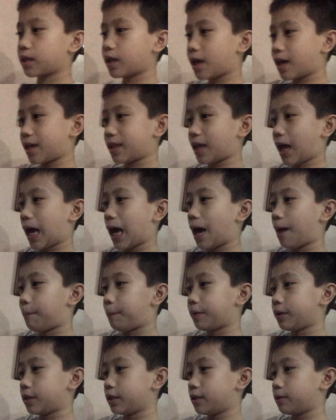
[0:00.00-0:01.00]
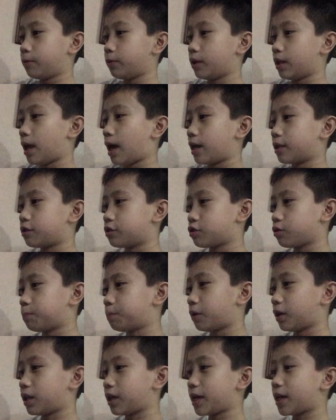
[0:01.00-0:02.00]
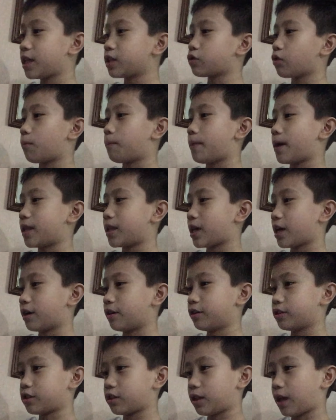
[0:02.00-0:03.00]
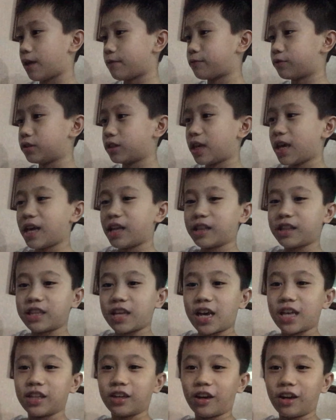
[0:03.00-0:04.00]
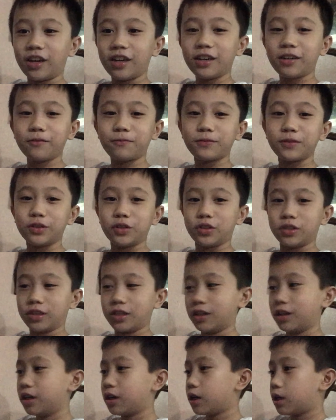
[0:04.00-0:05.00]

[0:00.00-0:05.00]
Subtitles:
And Apple will add the support into many areas on the iPhone 10R in the future.